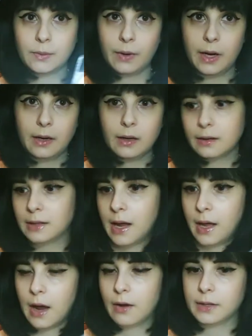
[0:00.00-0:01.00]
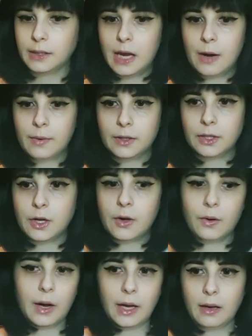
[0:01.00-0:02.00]
way to take care of this camera
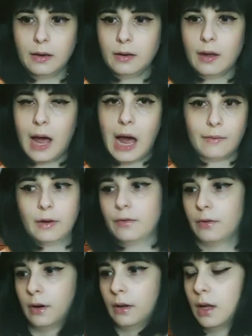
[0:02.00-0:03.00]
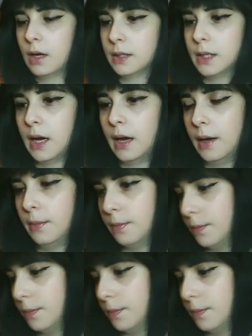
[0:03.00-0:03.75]
so I can have it for a long time.